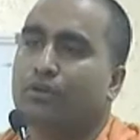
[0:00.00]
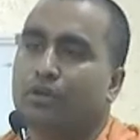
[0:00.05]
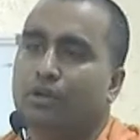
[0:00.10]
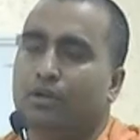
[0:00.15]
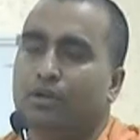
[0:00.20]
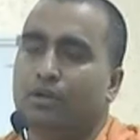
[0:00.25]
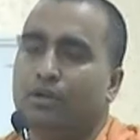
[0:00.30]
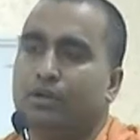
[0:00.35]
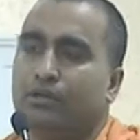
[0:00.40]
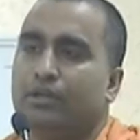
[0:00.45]

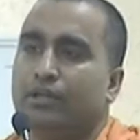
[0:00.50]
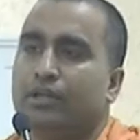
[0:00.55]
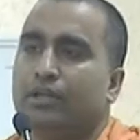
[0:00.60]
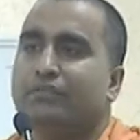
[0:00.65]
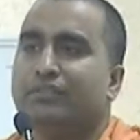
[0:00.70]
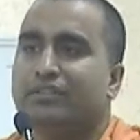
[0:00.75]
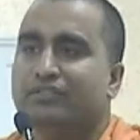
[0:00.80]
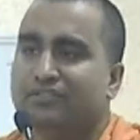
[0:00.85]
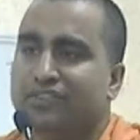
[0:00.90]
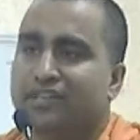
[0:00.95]
even
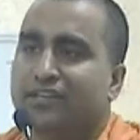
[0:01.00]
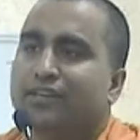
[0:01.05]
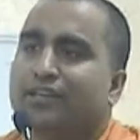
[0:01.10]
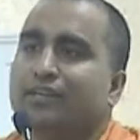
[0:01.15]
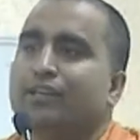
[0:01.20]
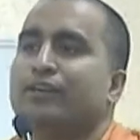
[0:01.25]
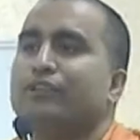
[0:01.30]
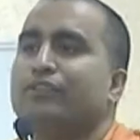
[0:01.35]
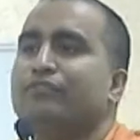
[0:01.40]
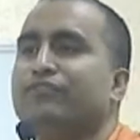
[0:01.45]
thinking of
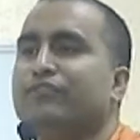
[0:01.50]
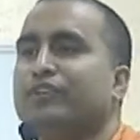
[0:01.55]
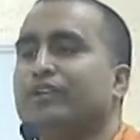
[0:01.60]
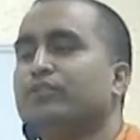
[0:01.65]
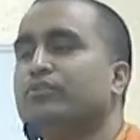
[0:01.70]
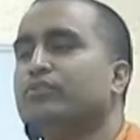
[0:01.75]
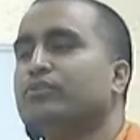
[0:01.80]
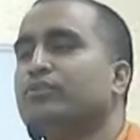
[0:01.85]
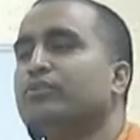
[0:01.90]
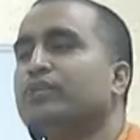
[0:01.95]

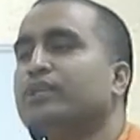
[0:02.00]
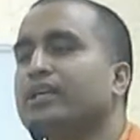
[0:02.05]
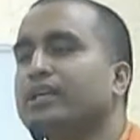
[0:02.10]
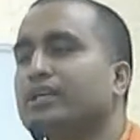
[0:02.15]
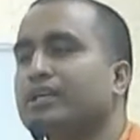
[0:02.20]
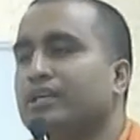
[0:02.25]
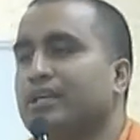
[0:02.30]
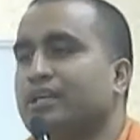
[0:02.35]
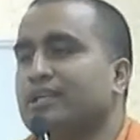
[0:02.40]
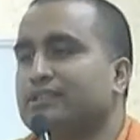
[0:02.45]
controlling our
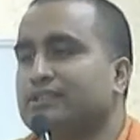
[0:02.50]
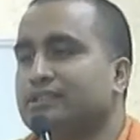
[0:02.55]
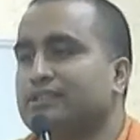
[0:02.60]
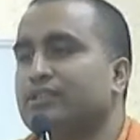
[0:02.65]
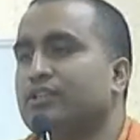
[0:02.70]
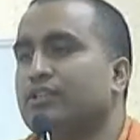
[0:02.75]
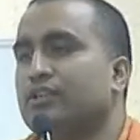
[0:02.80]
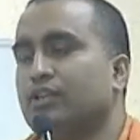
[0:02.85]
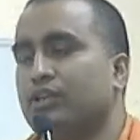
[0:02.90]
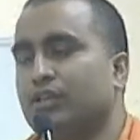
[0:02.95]
external
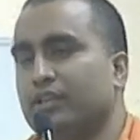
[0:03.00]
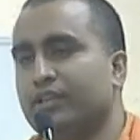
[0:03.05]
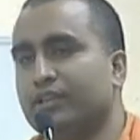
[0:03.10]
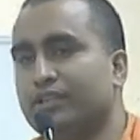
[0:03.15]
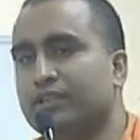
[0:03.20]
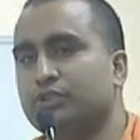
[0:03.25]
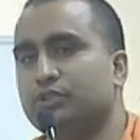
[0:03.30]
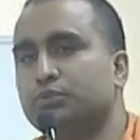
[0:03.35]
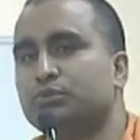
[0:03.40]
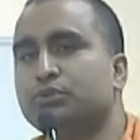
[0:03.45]
organs, we
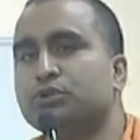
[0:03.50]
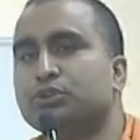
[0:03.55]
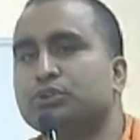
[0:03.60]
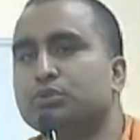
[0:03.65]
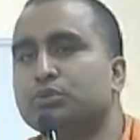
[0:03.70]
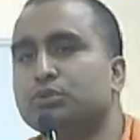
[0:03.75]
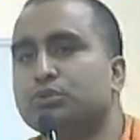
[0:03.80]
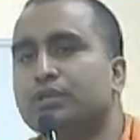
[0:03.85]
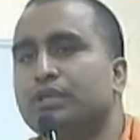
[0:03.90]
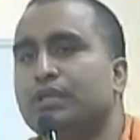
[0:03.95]
should
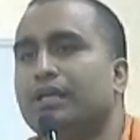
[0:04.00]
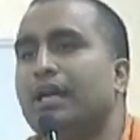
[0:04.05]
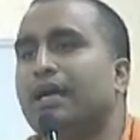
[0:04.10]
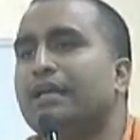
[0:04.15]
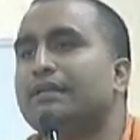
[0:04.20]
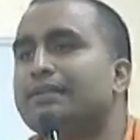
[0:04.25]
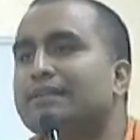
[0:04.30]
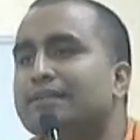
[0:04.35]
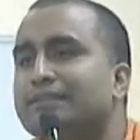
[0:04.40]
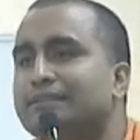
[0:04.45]

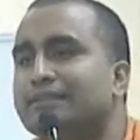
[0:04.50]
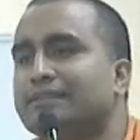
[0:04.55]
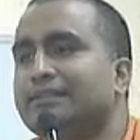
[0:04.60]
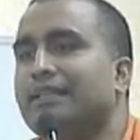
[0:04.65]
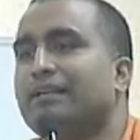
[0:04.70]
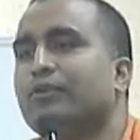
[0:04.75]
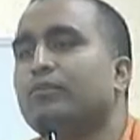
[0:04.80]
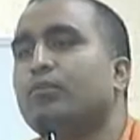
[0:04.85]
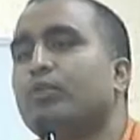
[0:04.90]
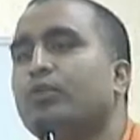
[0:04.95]
understand
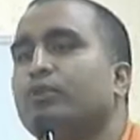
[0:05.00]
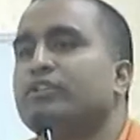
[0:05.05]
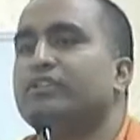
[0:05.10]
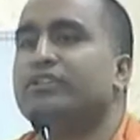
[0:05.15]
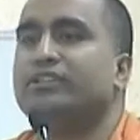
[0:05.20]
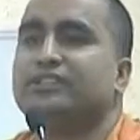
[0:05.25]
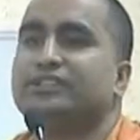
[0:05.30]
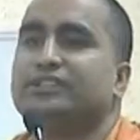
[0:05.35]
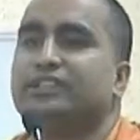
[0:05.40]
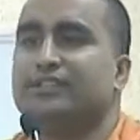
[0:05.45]
what these
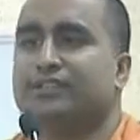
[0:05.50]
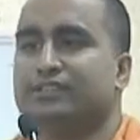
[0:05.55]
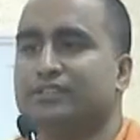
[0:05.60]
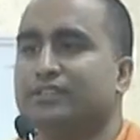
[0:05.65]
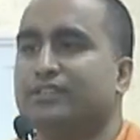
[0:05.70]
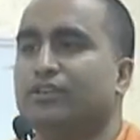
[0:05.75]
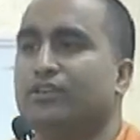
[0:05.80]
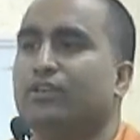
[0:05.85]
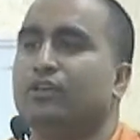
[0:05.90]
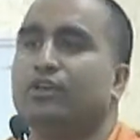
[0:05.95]
external
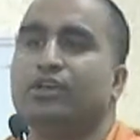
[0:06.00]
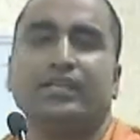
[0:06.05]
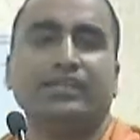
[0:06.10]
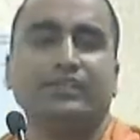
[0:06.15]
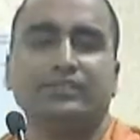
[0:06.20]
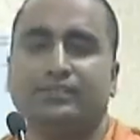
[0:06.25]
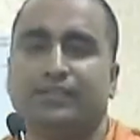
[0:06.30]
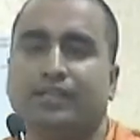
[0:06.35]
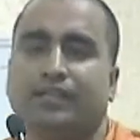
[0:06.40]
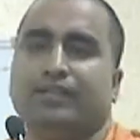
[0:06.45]
organs are.
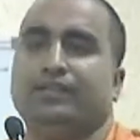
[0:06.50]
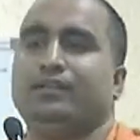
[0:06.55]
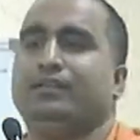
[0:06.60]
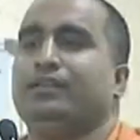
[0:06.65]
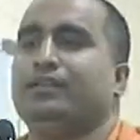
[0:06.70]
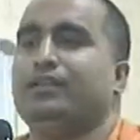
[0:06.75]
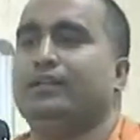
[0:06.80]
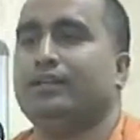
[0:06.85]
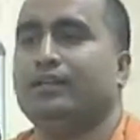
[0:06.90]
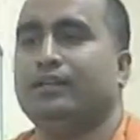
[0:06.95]

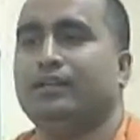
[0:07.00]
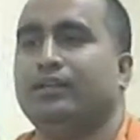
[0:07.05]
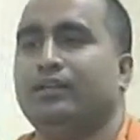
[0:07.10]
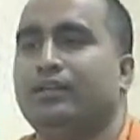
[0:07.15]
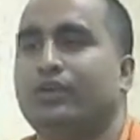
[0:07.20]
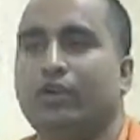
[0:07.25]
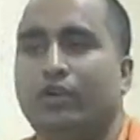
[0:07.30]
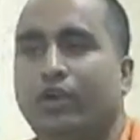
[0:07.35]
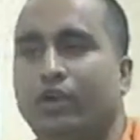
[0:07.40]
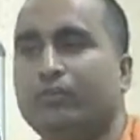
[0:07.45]
Now,
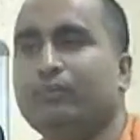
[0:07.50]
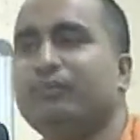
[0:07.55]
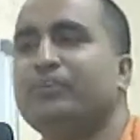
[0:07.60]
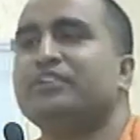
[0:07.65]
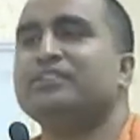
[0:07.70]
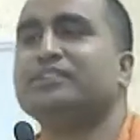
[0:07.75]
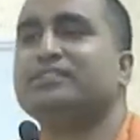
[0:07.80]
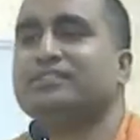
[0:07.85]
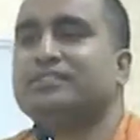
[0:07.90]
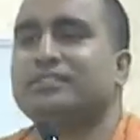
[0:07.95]
obvious
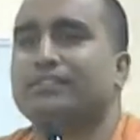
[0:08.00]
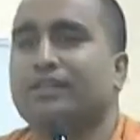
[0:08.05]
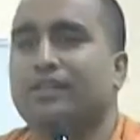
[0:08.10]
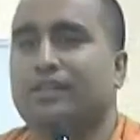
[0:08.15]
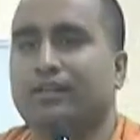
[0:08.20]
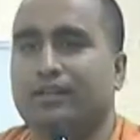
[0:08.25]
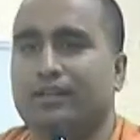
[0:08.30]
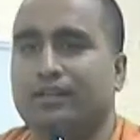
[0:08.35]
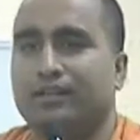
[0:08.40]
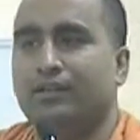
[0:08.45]

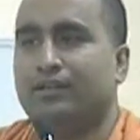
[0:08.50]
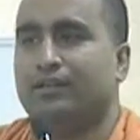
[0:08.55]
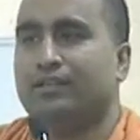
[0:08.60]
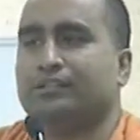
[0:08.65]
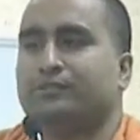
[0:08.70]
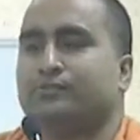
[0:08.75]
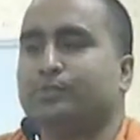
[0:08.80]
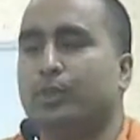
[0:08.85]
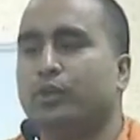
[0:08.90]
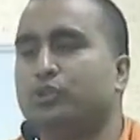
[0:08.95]

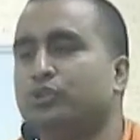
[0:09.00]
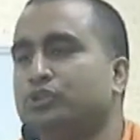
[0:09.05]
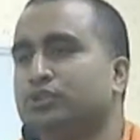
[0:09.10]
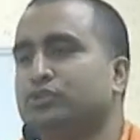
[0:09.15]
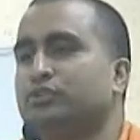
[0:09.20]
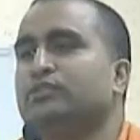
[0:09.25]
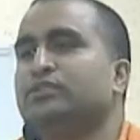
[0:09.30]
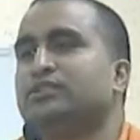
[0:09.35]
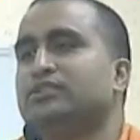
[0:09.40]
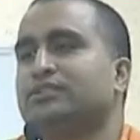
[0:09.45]
response to
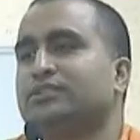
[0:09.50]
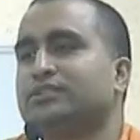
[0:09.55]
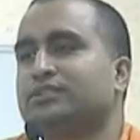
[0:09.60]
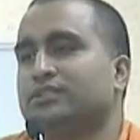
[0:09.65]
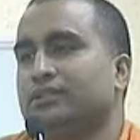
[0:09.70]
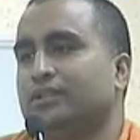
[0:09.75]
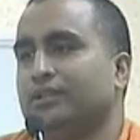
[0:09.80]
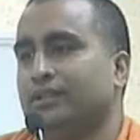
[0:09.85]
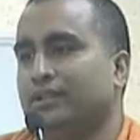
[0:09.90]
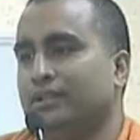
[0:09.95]
this
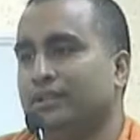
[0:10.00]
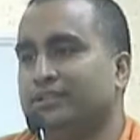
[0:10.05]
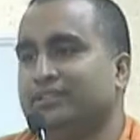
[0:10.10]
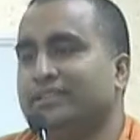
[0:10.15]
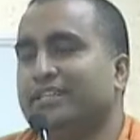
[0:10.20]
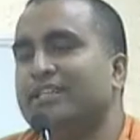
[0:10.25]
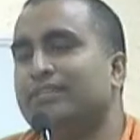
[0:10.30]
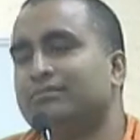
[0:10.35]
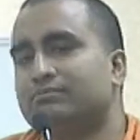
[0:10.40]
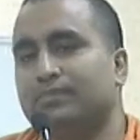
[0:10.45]

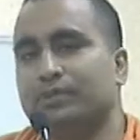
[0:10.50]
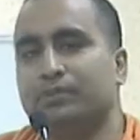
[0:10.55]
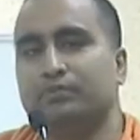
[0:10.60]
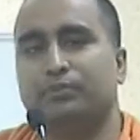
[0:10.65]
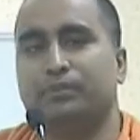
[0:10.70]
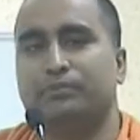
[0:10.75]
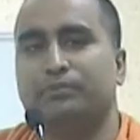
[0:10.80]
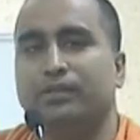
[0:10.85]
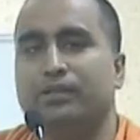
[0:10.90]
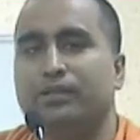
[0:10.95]
statement would be,
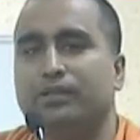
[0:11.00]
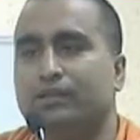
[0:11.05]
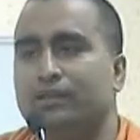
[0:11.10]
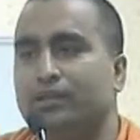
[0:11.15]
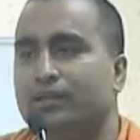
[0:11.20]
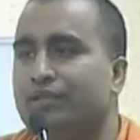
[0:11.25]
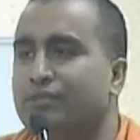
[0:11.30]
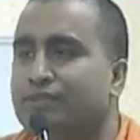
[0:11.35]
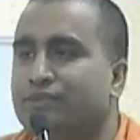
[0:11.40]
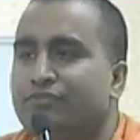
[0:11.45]
yes, of
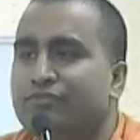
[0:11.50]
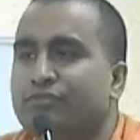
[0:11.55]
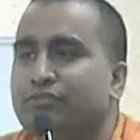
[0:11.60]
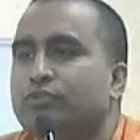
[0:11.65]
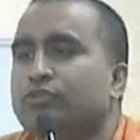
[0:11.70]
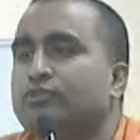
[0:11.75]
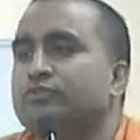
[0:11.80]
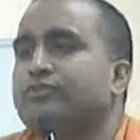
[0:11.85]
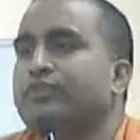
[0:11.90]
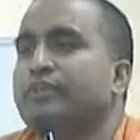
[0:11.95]
course, we
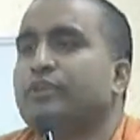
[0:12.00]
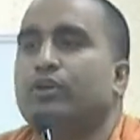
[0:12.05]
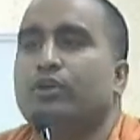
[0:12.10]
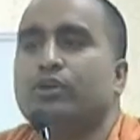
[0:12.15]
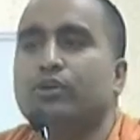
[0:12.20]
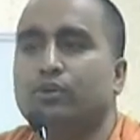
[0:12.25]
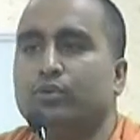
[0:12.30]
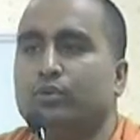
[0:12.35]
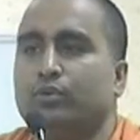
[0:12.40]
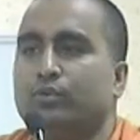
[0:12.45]
all know
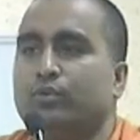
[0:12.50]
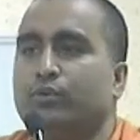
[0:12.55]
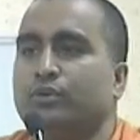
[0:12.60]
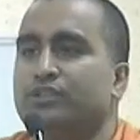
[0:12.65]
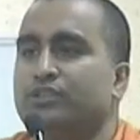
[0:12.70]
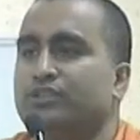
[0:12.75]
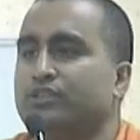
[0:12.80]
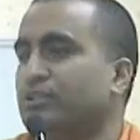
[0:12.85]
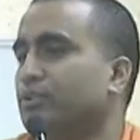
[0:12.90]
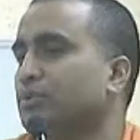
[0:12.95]
what is a
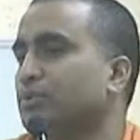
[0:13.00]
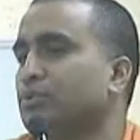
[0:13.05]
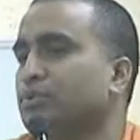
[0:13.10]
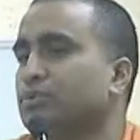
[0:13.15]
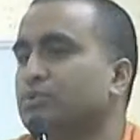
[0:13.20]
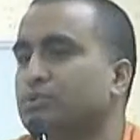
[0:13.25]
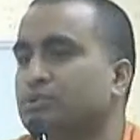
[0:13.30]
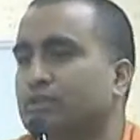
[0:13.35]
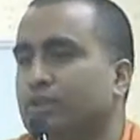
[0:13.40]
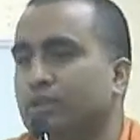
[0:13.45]
nose,
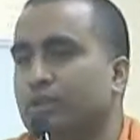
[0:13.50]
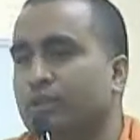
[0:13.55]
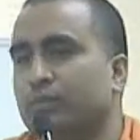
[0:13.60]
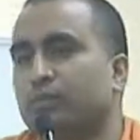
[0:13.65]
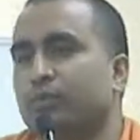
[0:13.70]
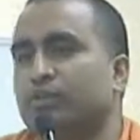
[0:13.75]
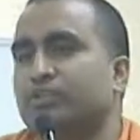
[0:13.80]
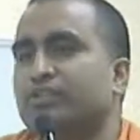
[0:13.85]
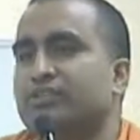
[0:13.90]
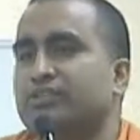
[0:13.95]
what's
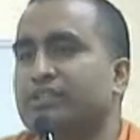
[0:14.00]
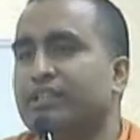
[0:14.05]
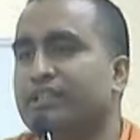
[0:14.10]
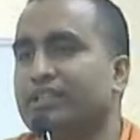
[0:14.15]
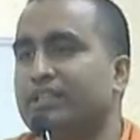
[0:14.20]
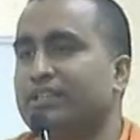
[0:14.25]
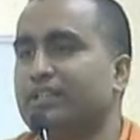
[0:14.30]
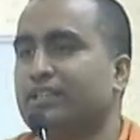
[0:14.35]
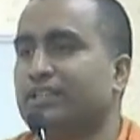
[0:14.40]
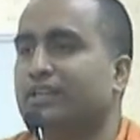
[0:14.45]
ear,
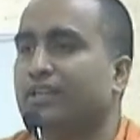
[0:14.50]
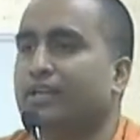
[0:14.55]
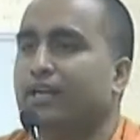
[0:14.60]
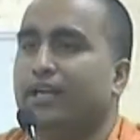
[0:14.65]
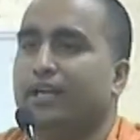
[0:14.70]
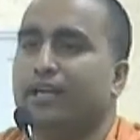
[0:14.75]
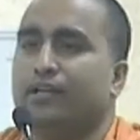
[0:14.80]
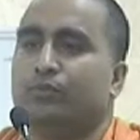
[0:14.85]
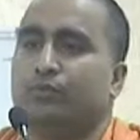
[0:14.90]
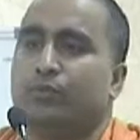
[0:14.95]
and
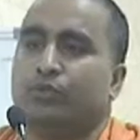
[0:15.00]
what's